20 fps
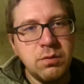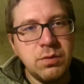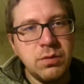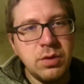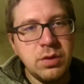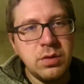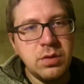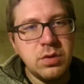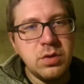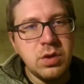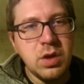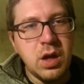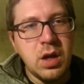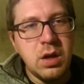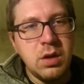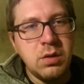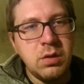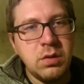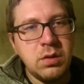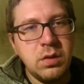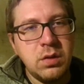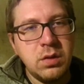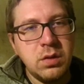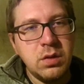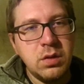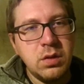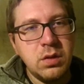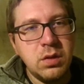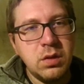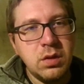first child.
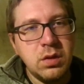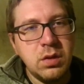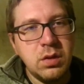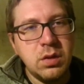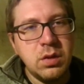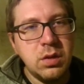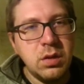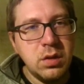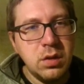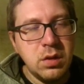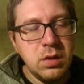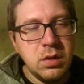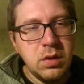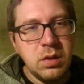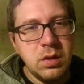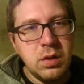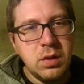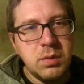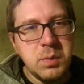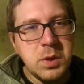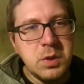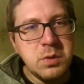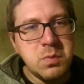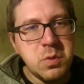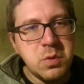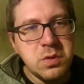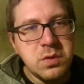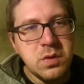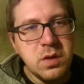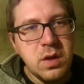That makes
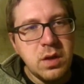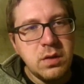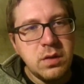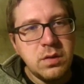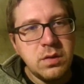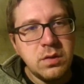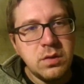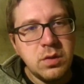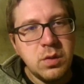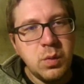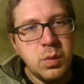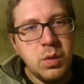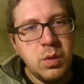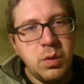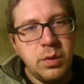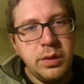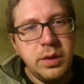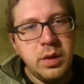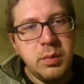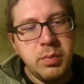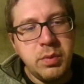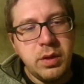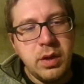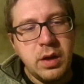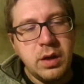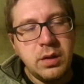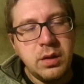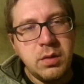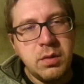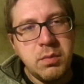more sense. So we're only
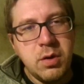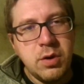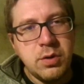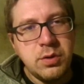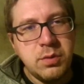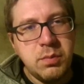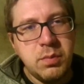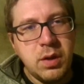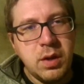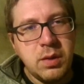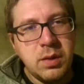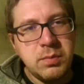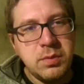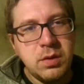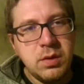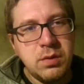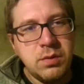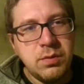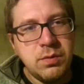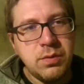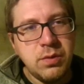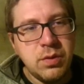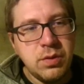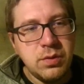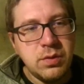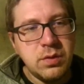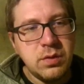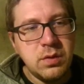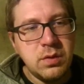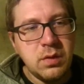applying the margin bottom to the
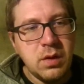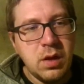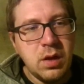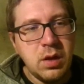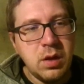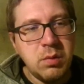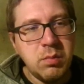first selling